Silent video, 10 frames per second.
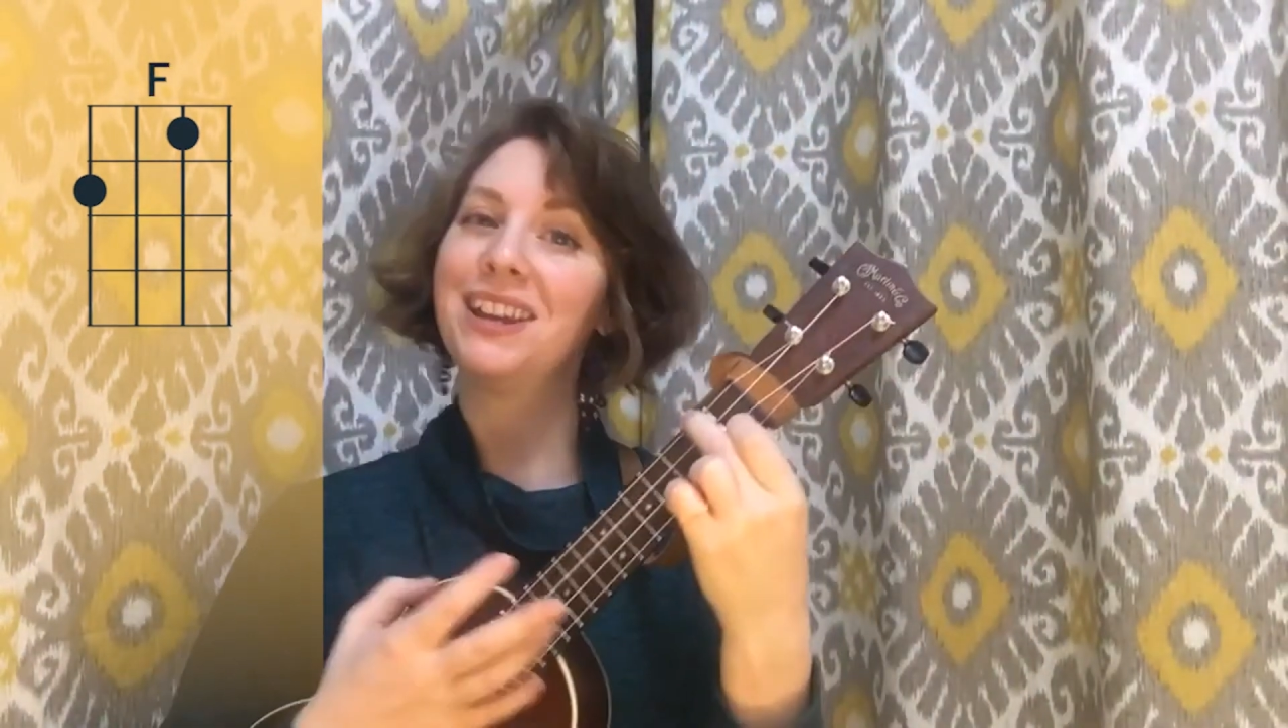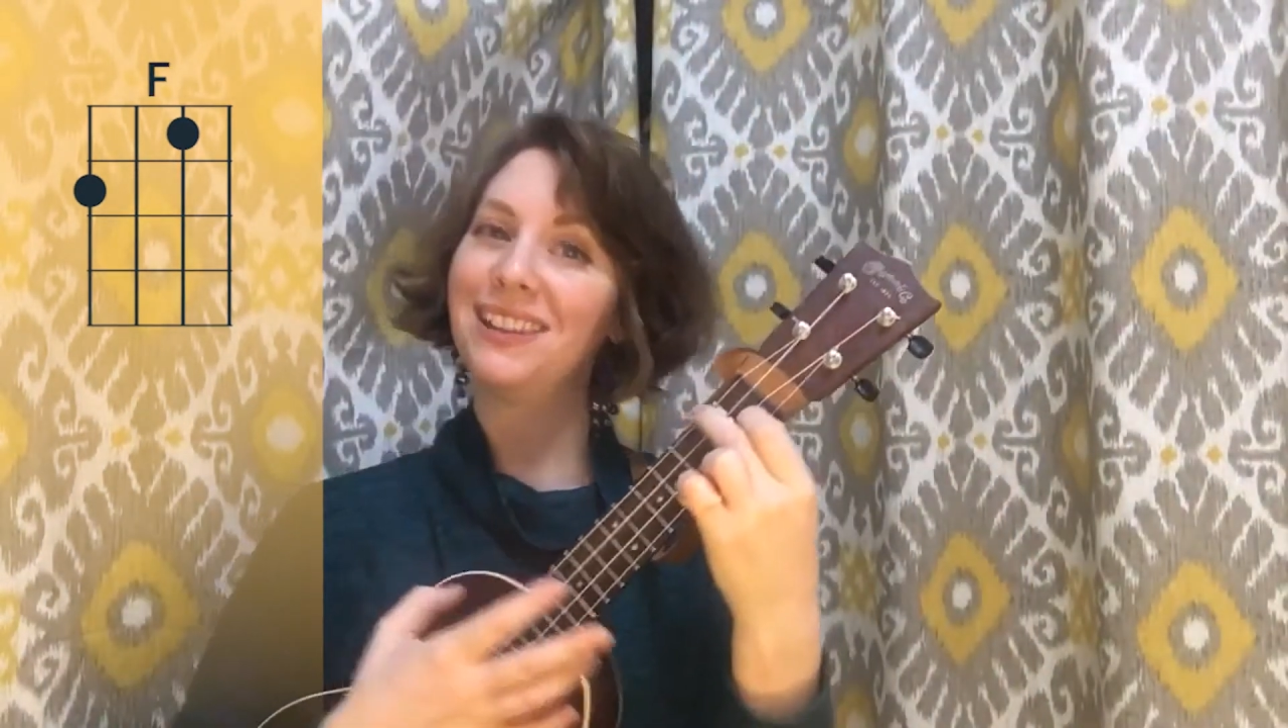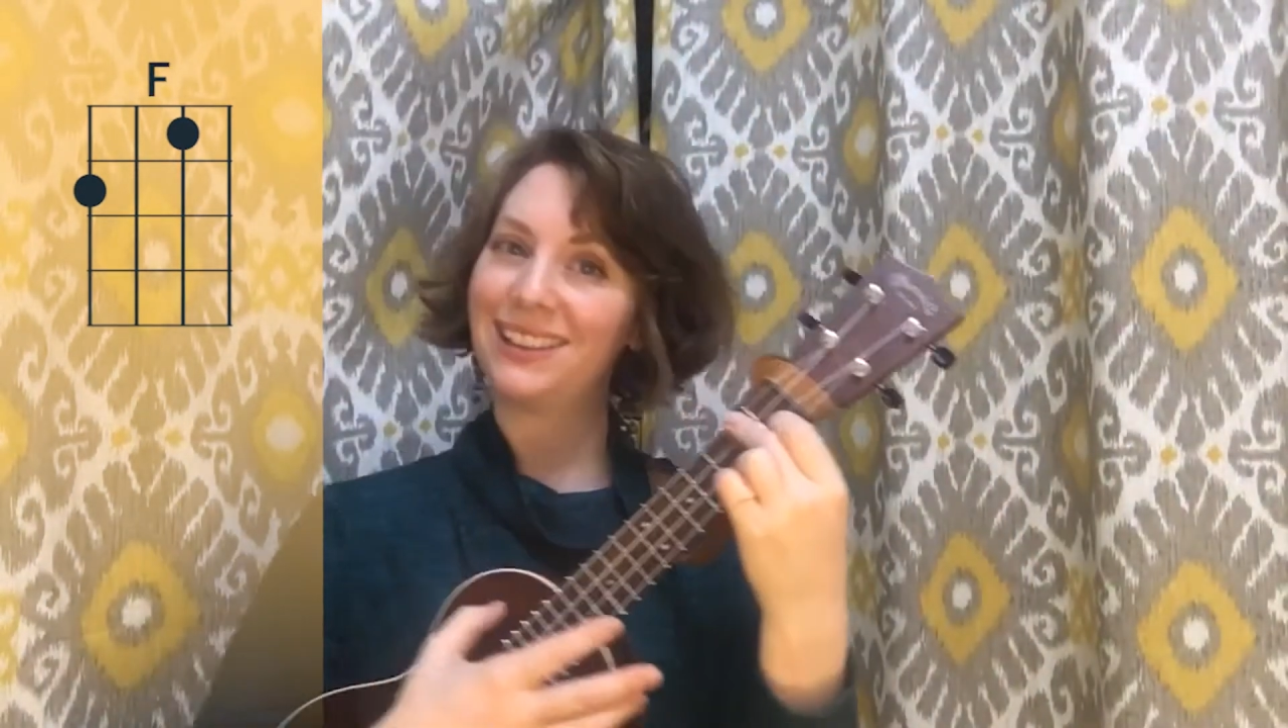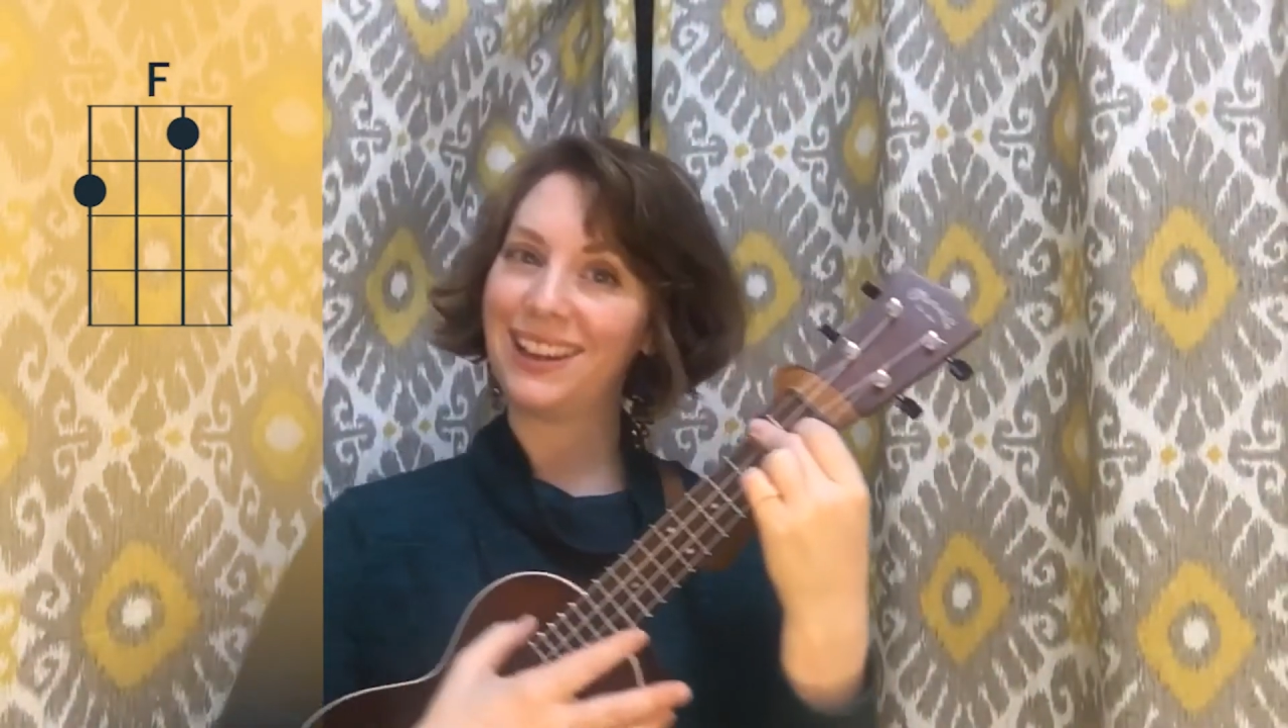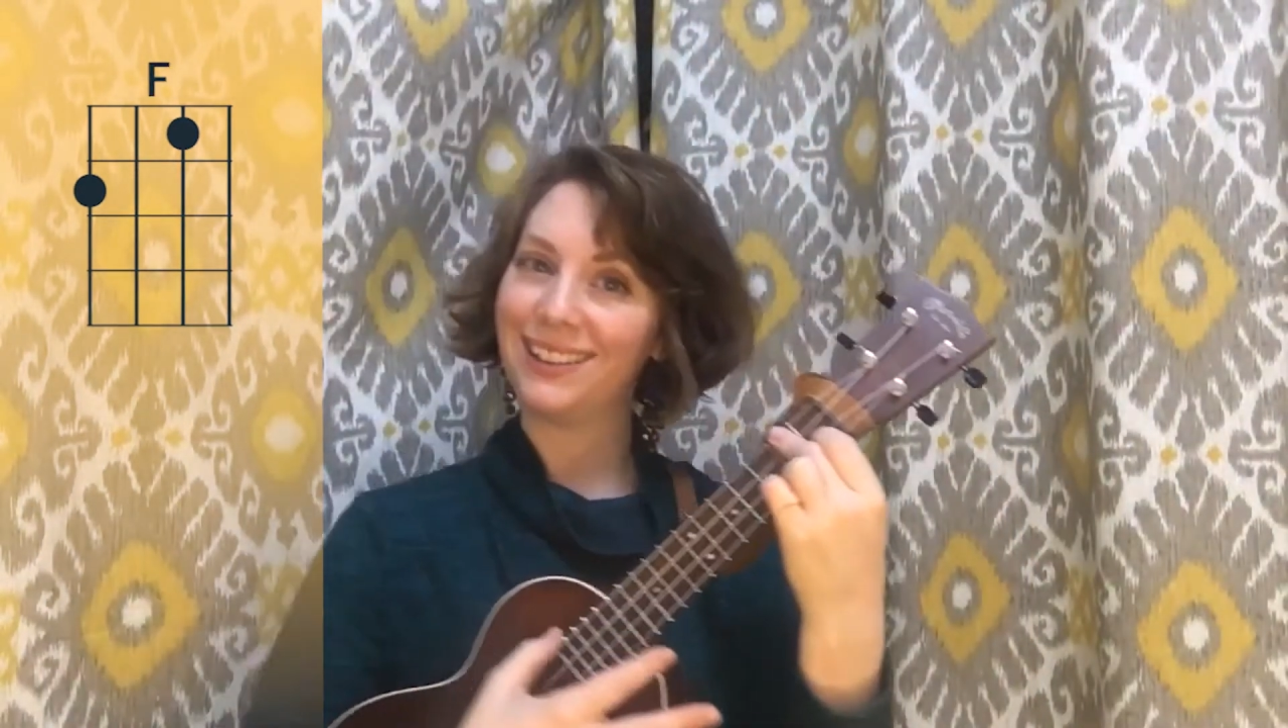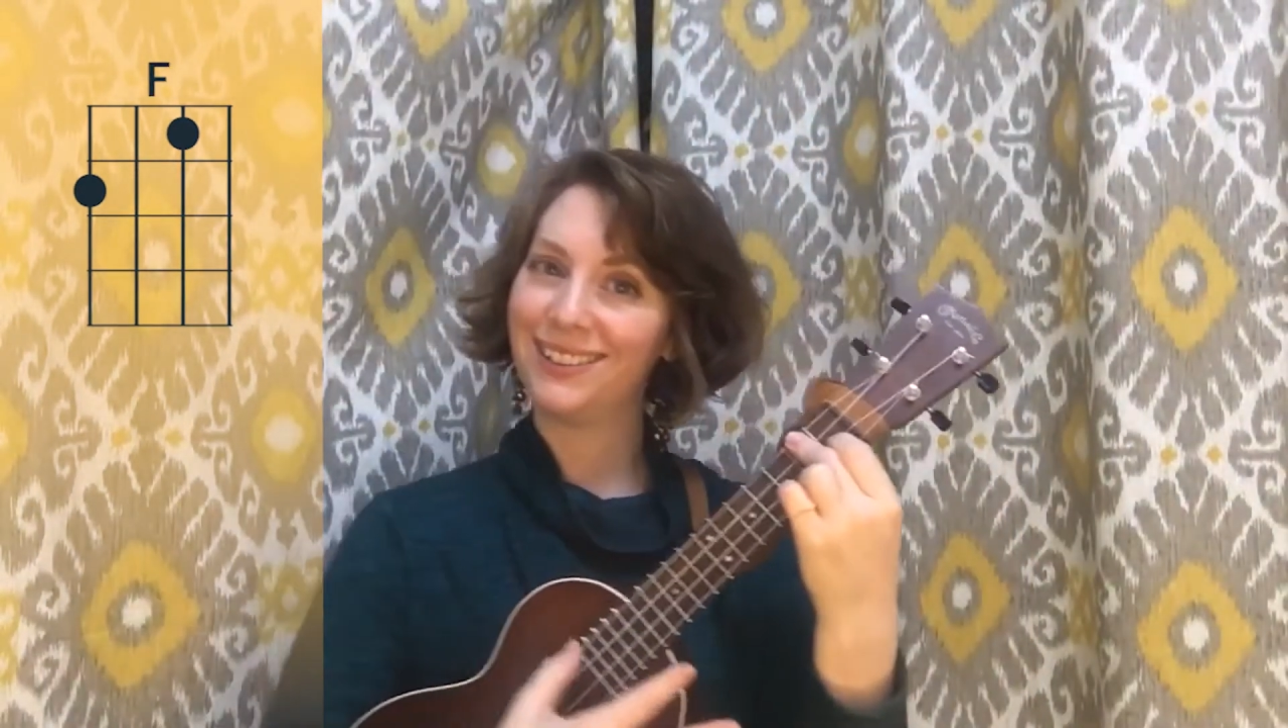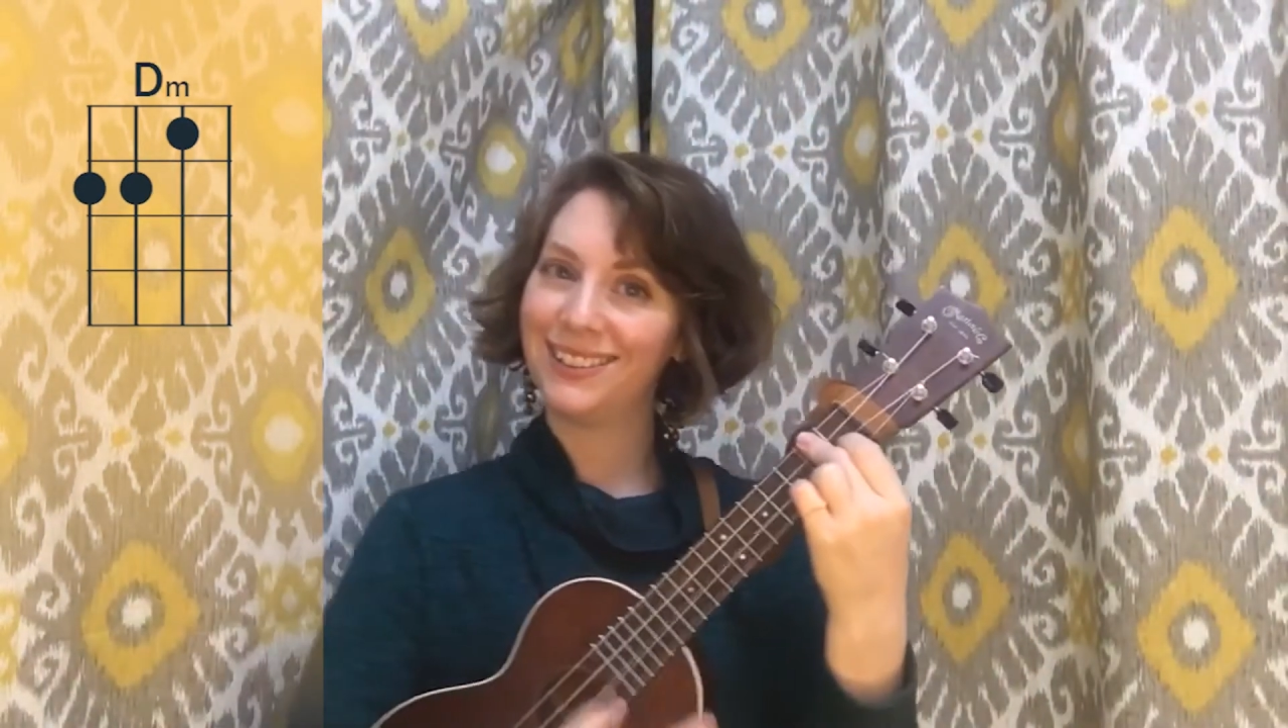it like that.